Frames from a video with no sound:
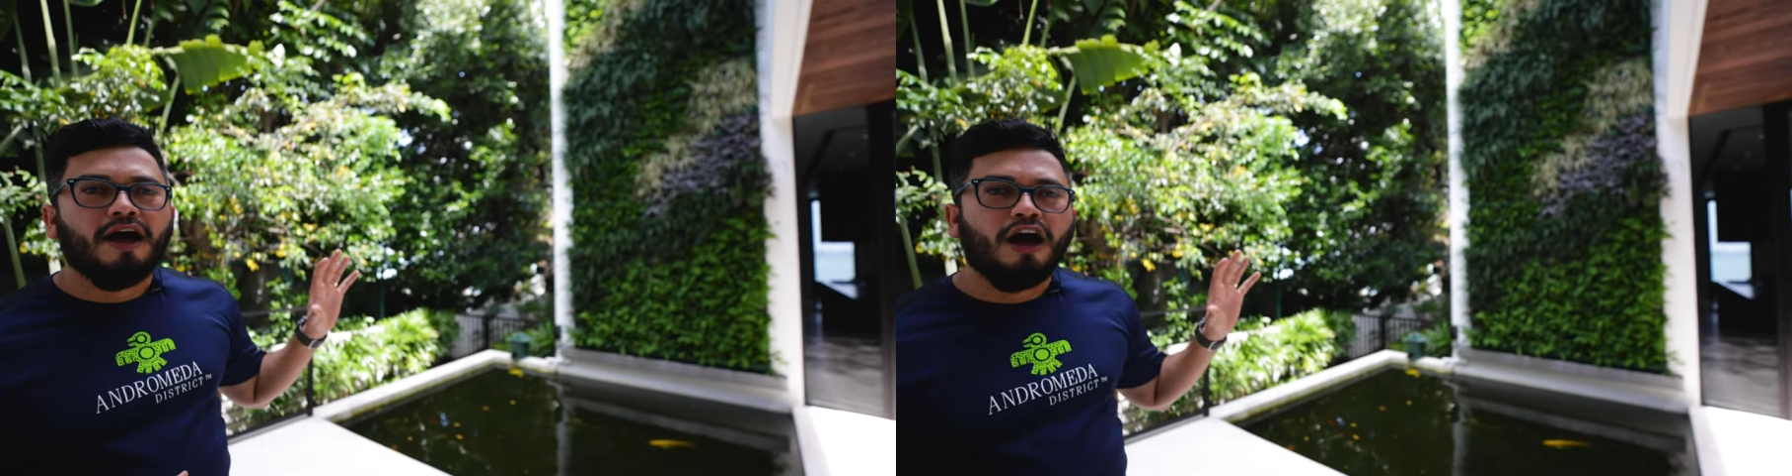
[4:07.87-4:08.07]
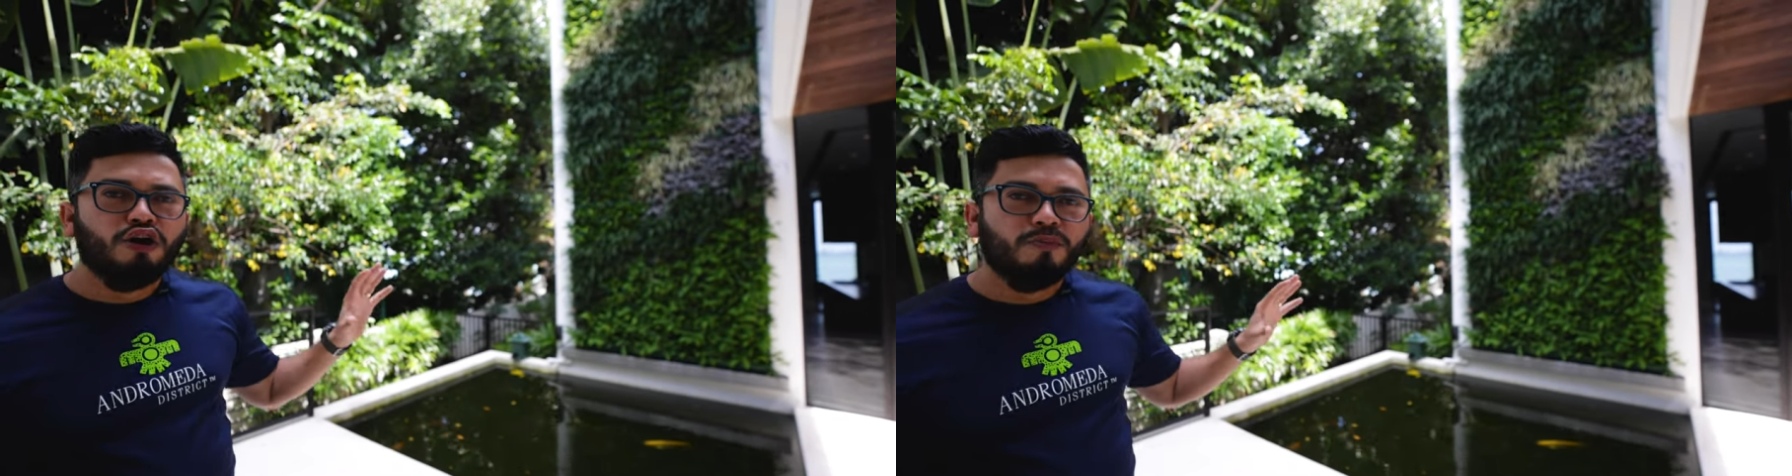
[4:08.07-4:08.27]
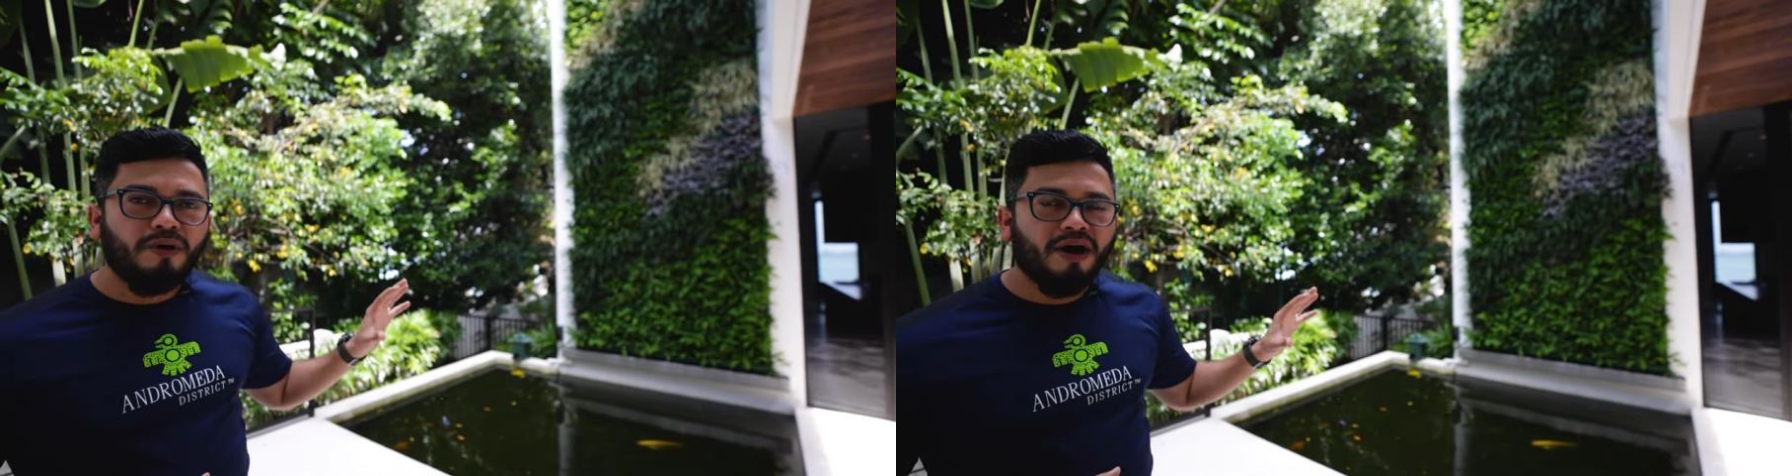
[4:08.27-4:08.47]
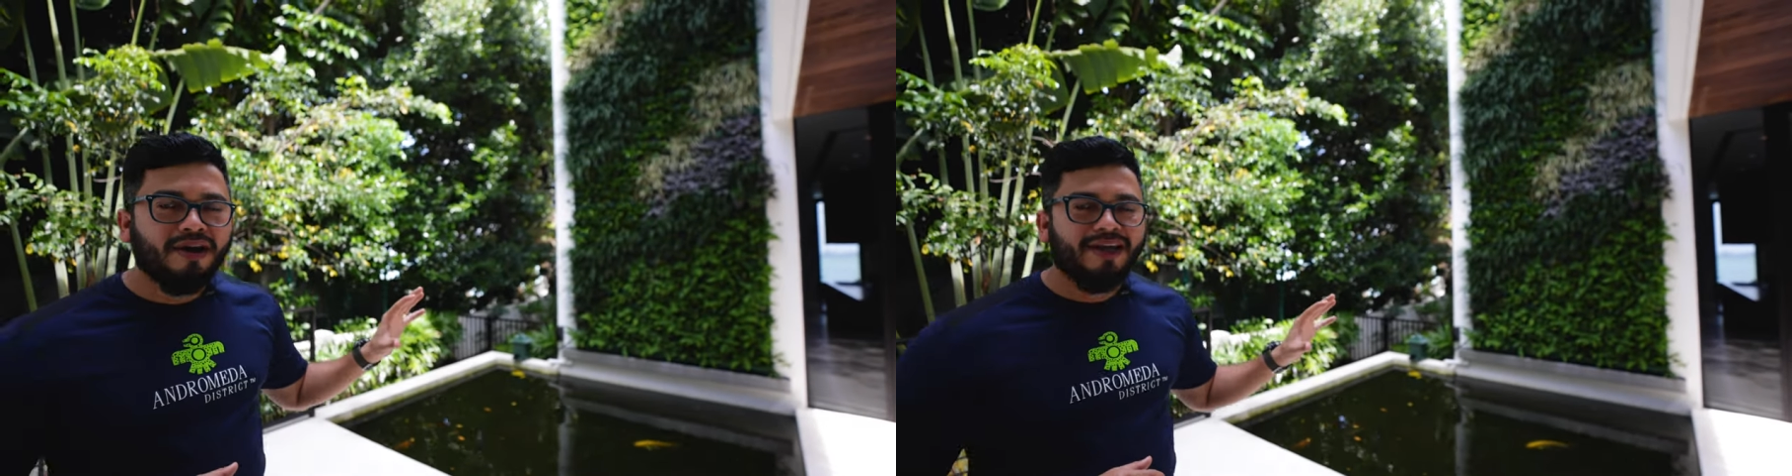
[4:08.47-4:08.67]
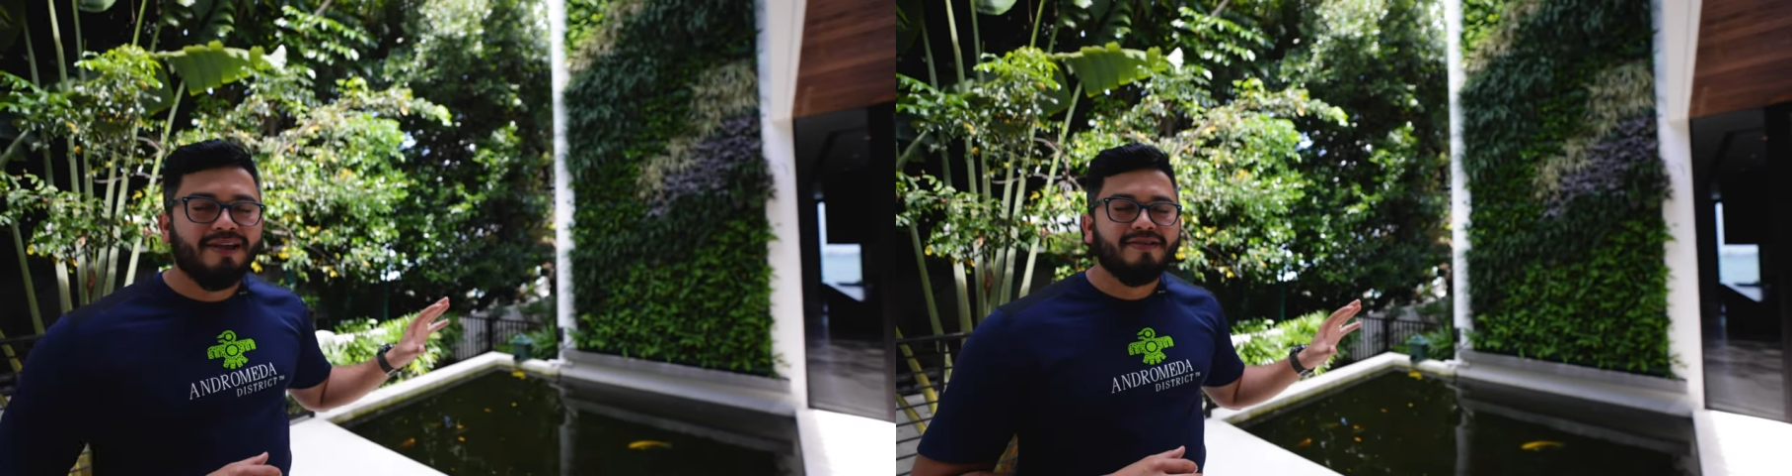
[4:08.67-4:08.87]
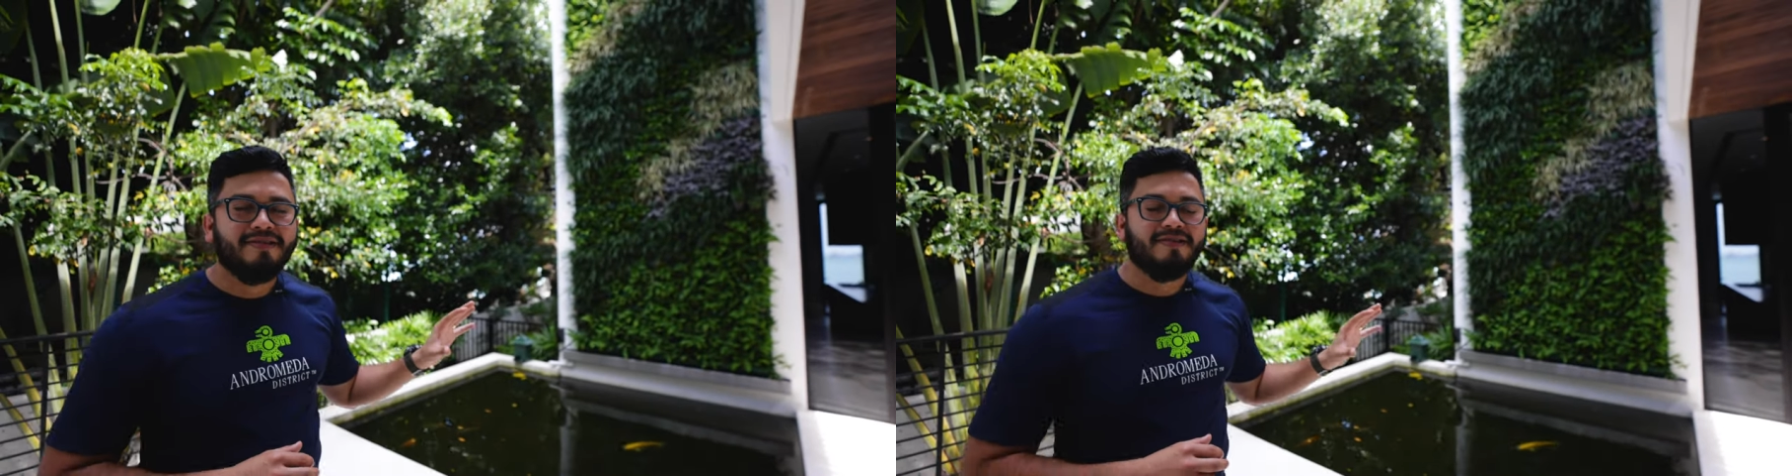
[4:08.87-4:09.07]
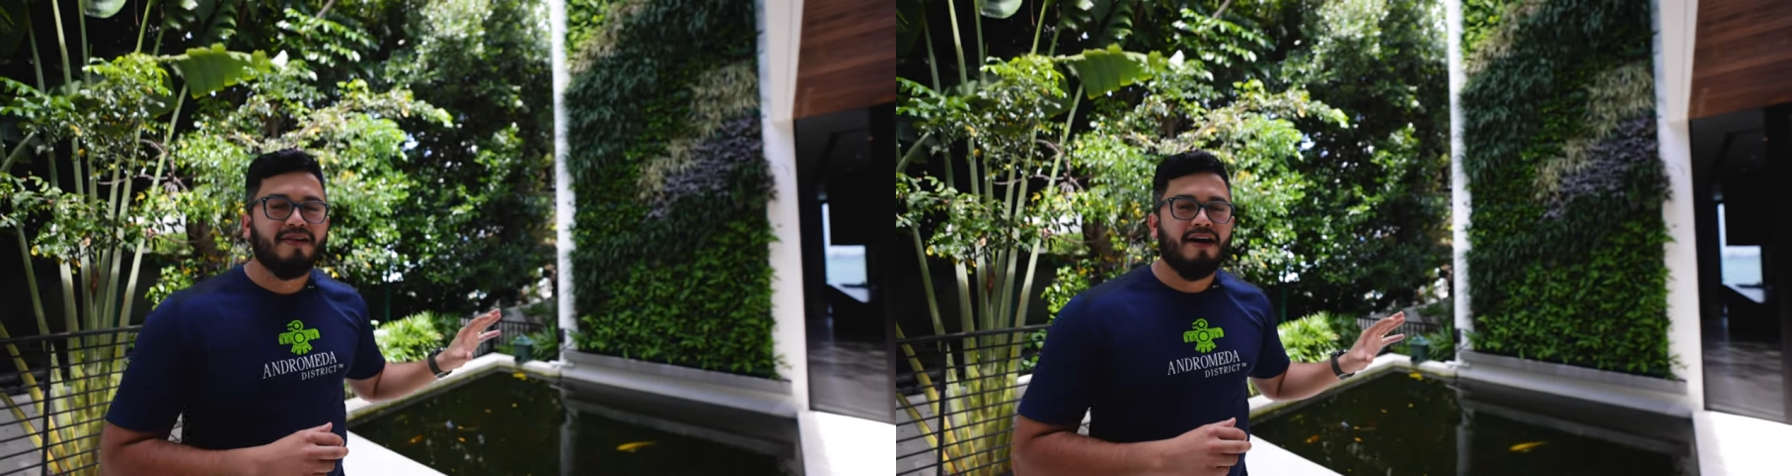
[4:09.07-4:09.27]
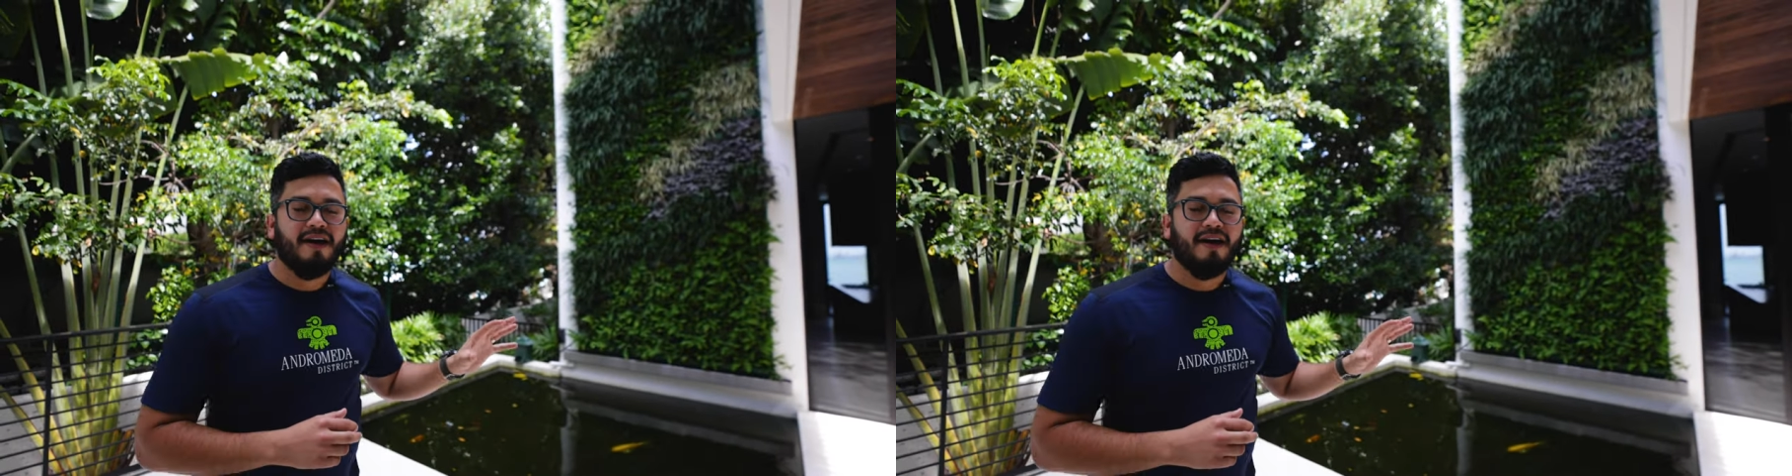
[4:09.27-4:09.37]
our pockets,